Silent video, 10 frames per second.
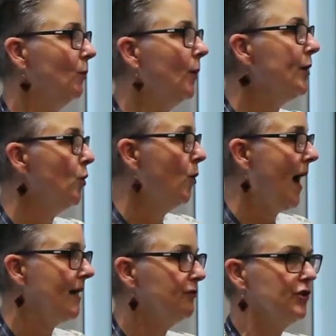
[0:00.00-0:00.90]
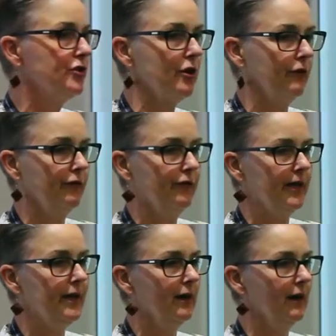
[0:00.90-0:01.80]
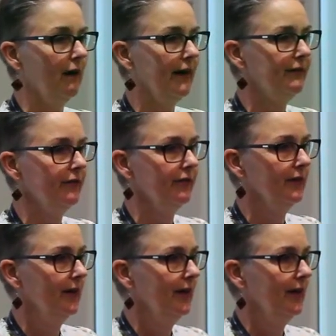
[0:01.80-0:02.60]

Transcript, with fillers: We all have stuff in our life